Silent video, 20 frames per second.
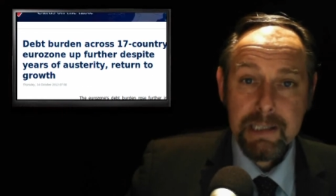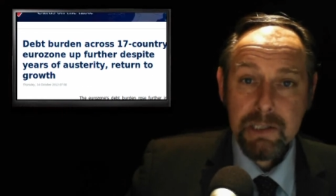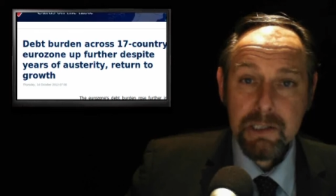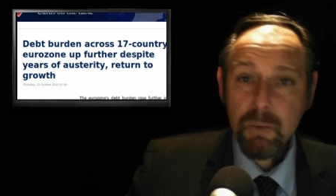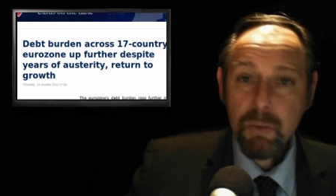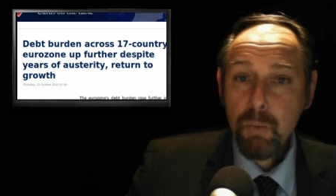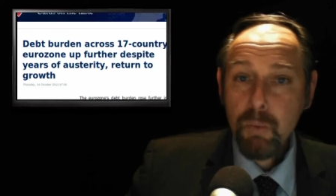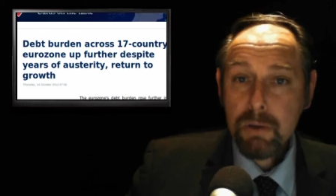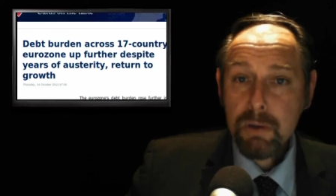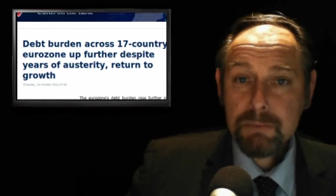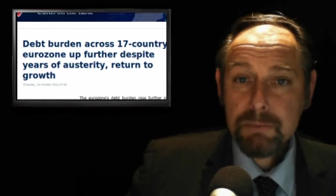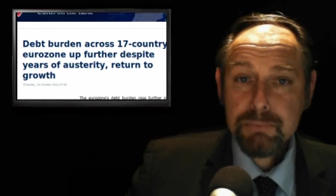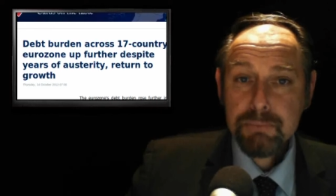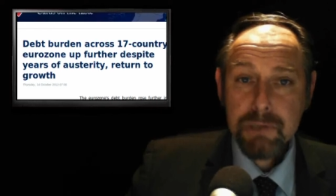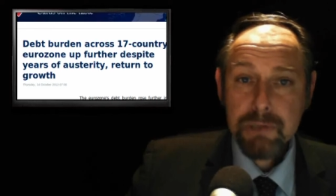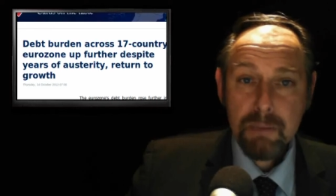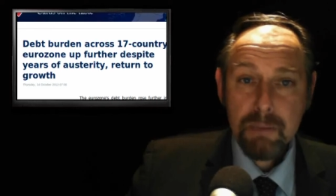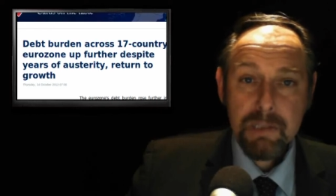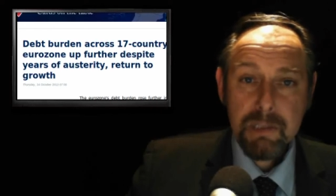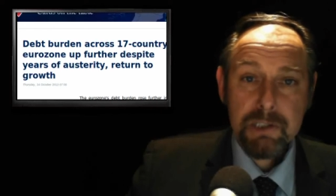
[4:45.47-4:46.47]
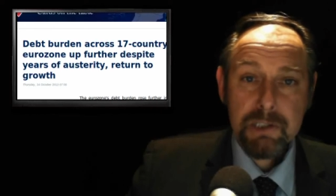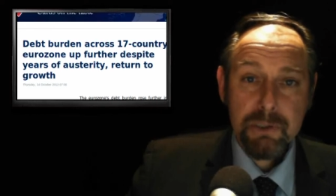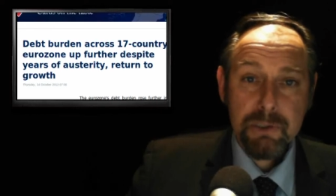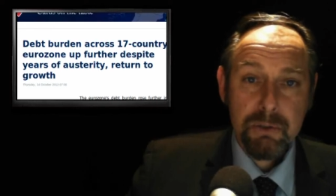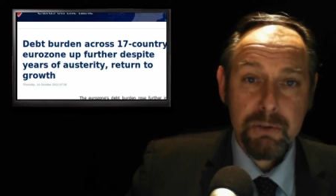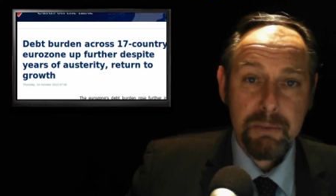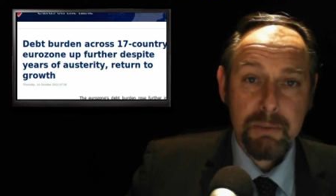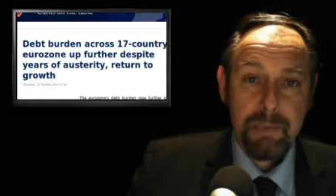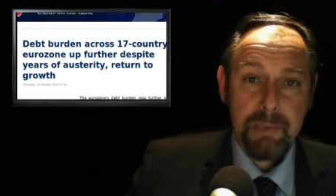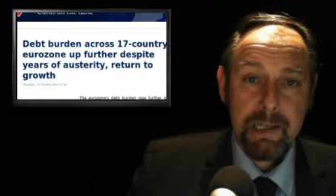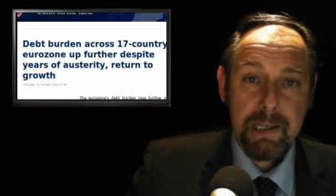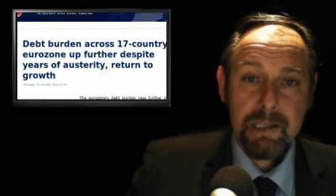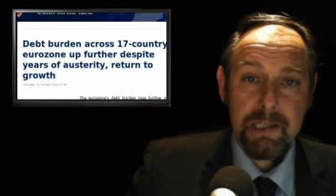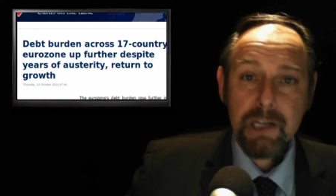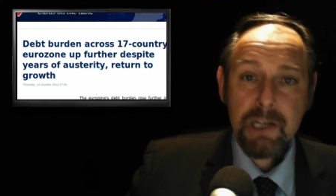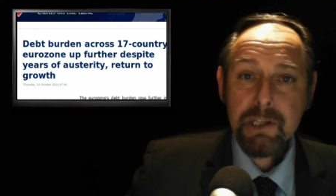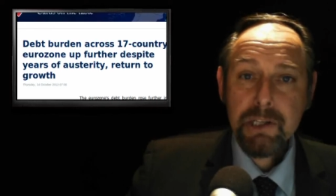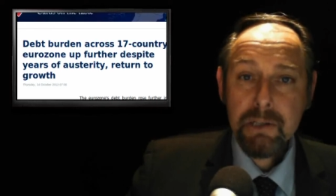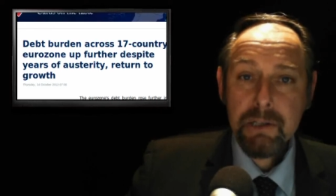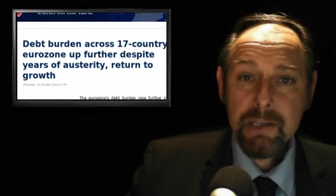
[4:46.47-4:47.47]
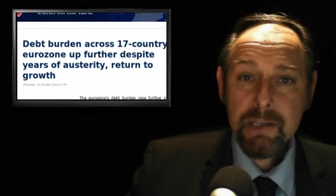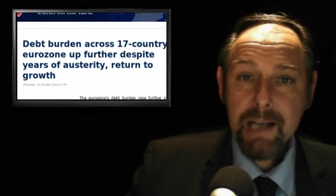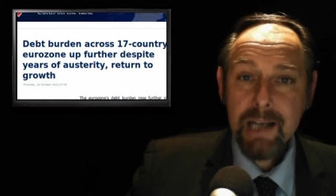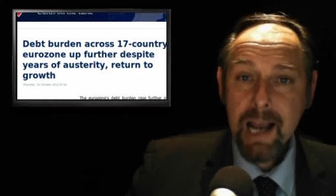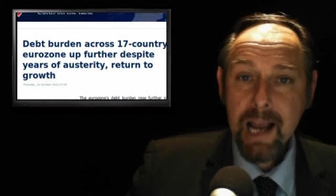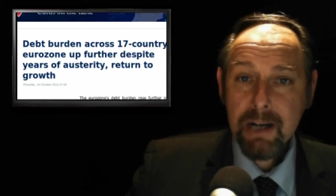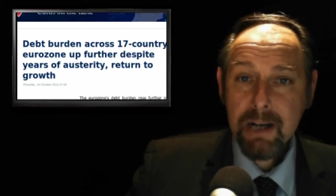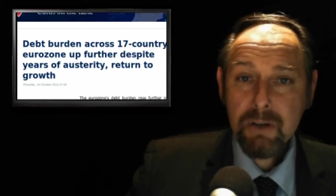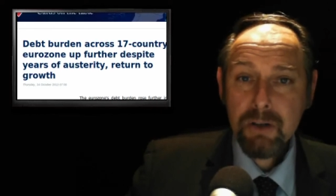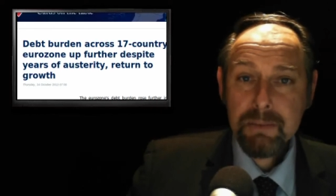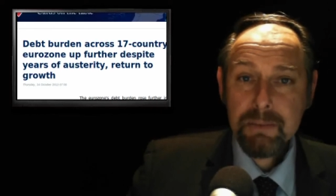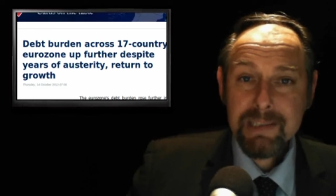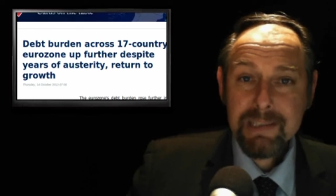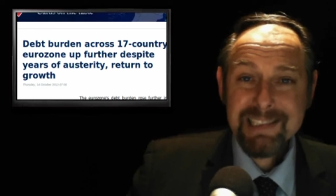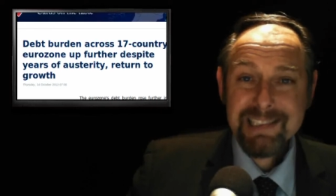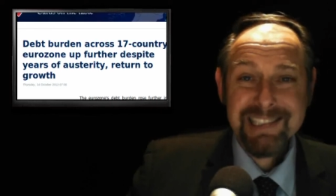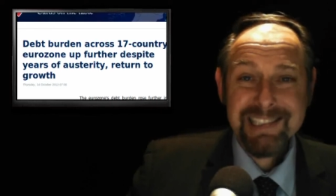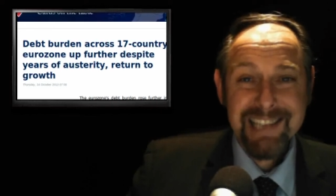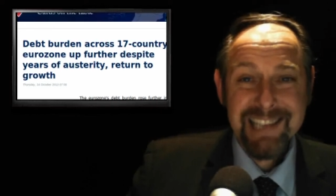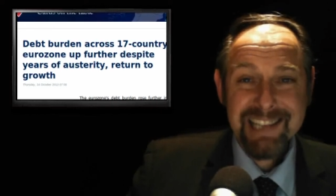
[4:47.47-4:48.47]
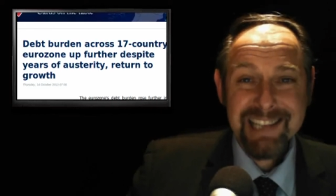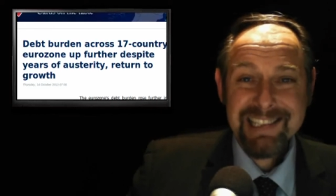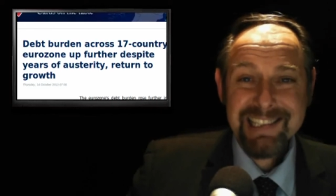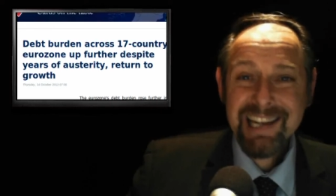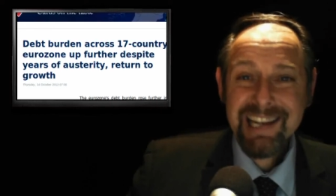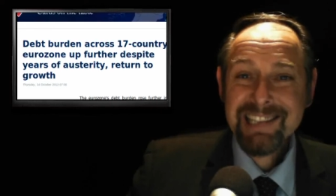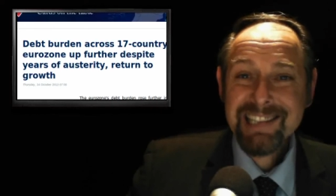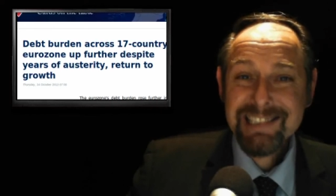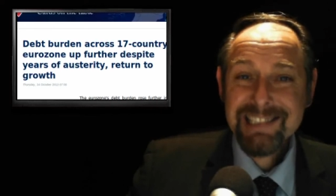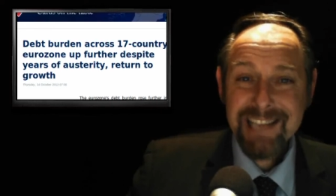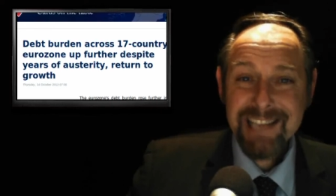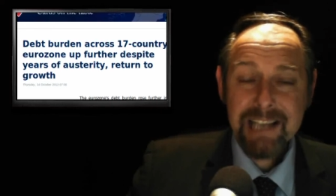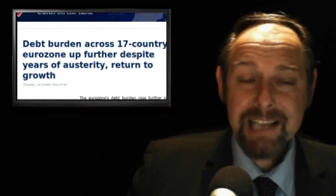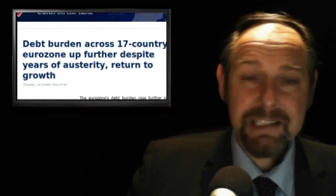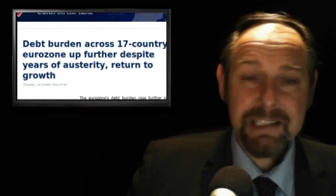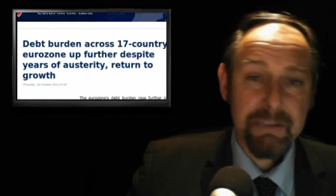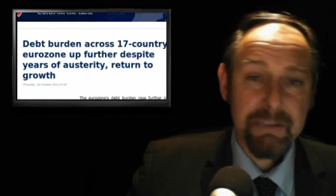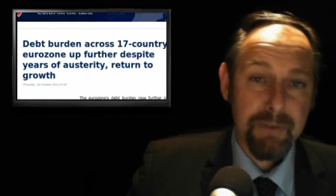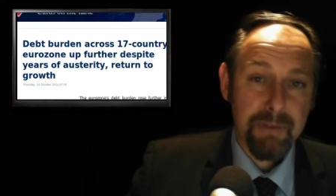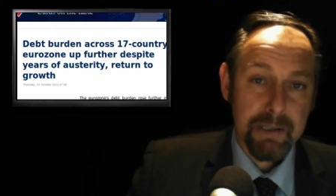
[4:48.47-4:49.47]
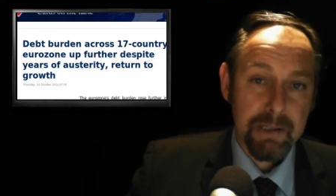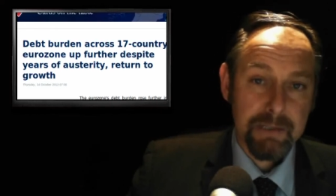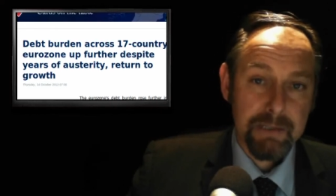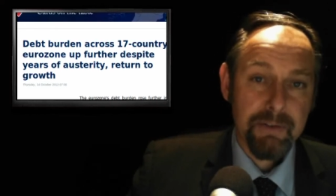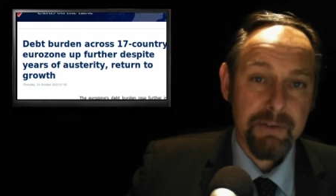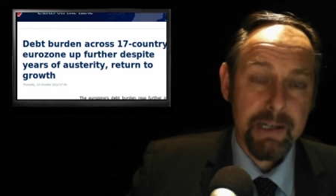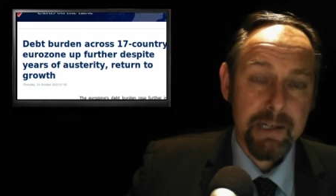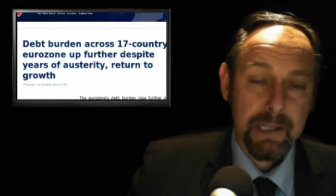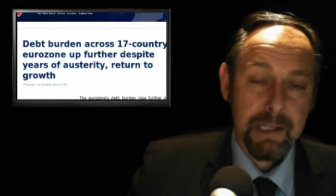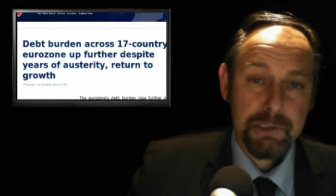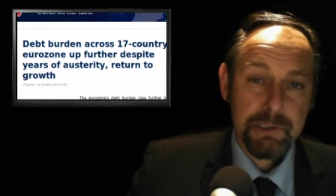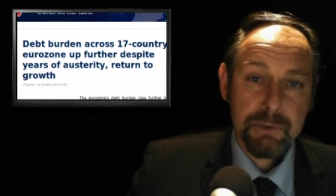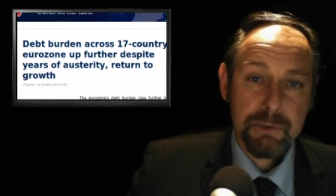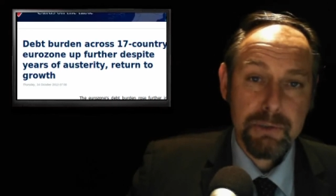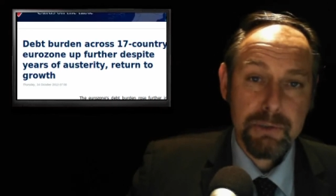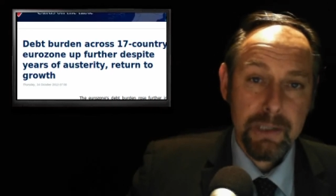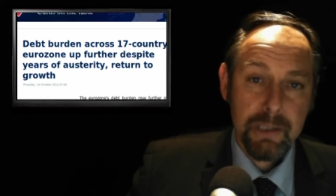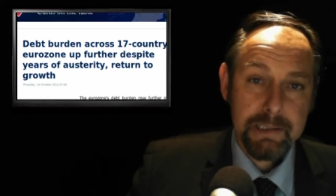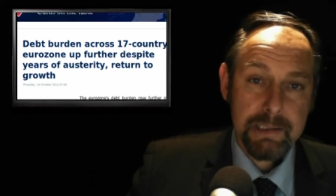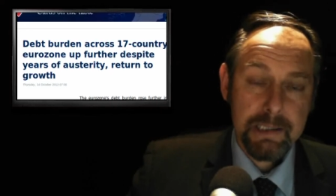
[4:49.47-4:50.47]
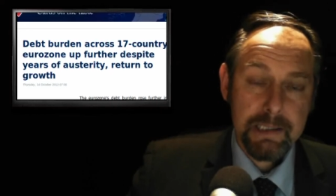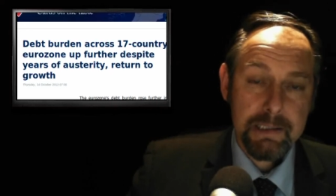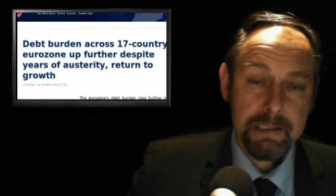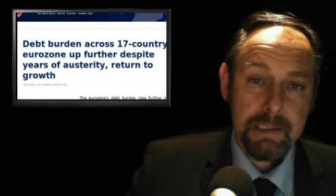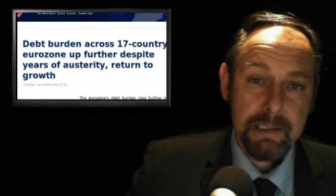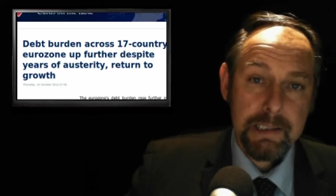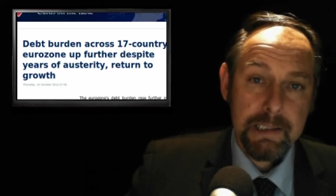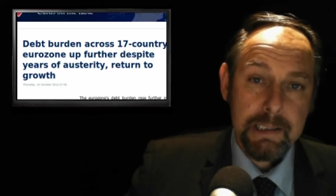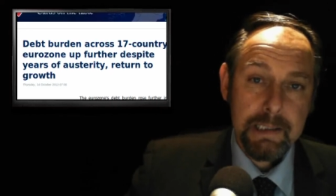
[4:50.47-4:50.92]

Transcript: that one prominent European Union economist says intensified the financial crisis.